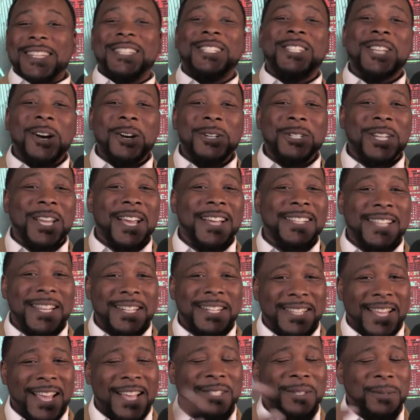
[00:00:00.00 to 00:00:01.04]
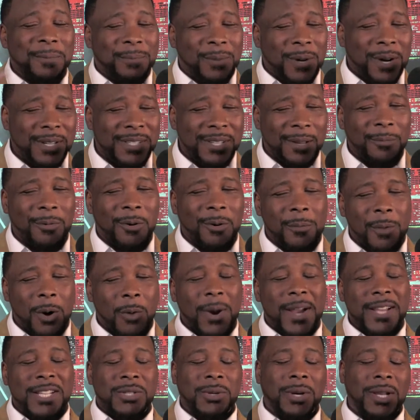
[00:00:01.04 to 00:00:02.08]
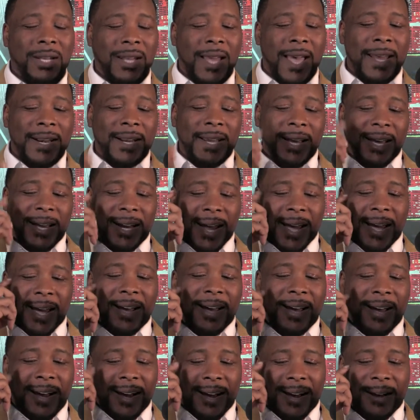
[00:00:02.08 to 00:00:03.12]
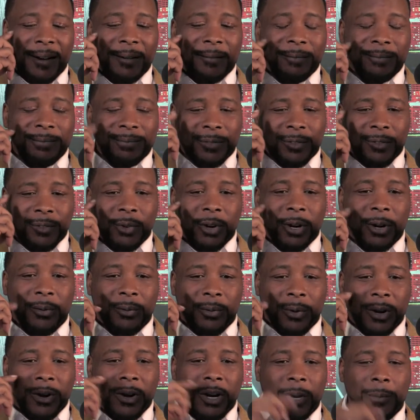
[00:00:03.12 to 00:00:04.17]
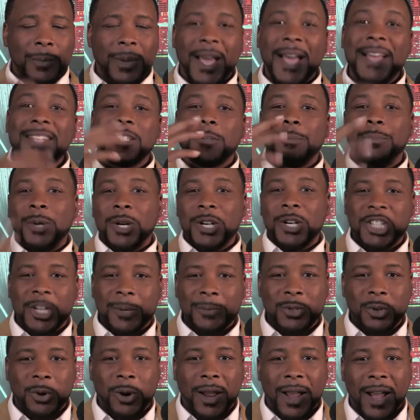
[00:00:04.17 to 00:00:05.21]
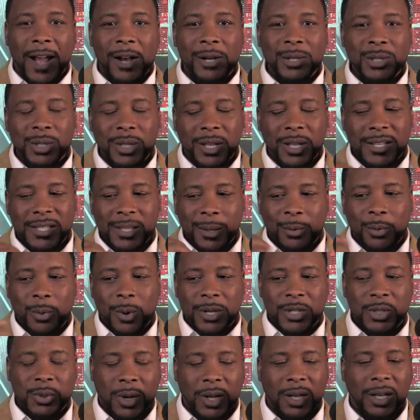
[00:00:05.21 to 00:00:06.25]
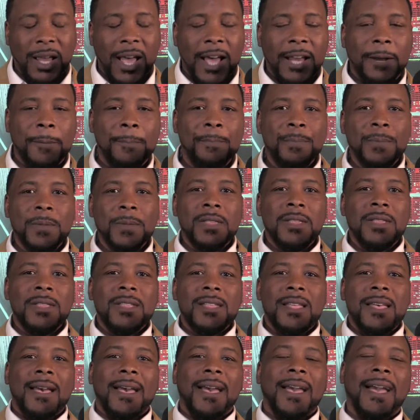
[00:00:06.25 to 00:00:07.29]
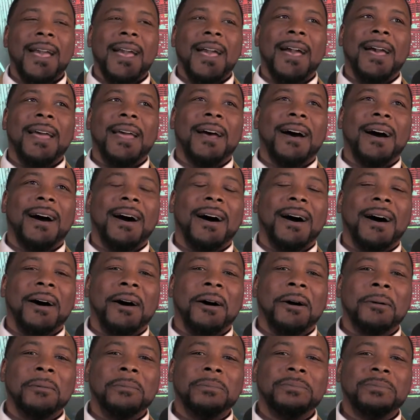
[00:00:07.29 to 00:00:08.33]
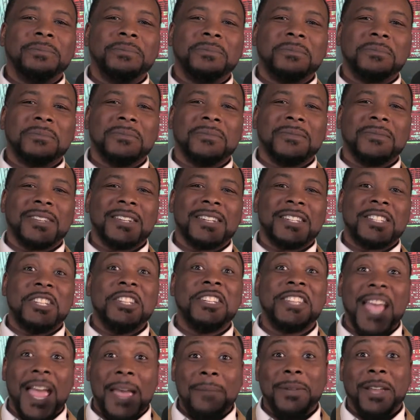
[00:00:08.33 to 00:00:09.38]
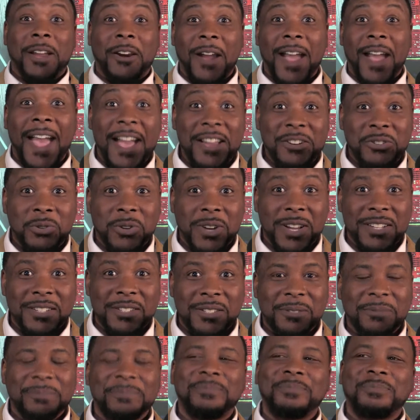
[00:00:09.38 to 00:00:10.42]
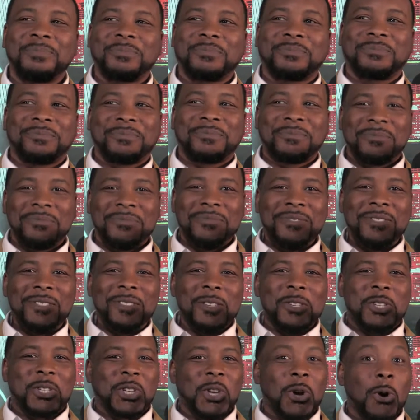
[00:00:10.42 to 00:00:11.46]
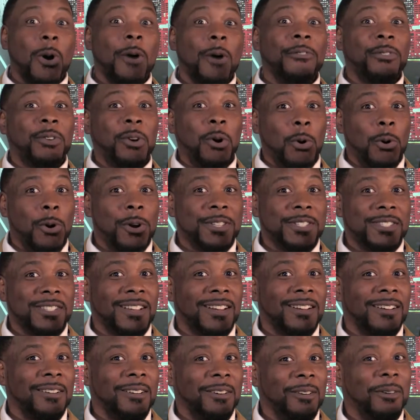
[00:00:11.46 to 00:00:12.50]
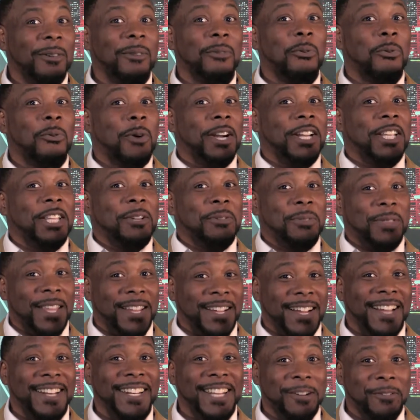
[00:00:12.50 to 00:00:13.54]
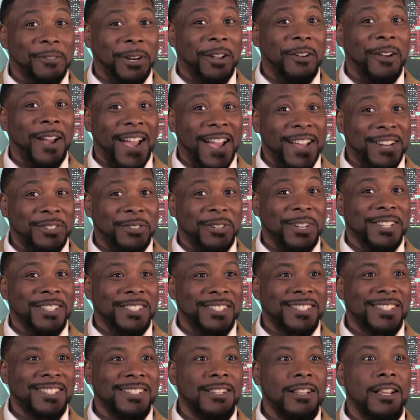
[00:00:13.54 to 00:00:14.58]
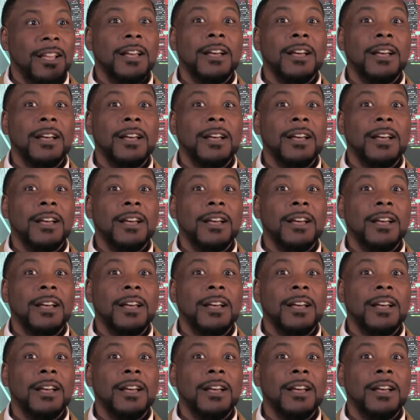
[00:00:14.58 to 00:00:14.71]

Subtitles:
I just told you guys, I just had some books. I'm going my way to Atlanta and we're going to be, I had some books shipped to her house because I'm going to Atlanta. And she gave me her address. So of course, what do you think I did with her address?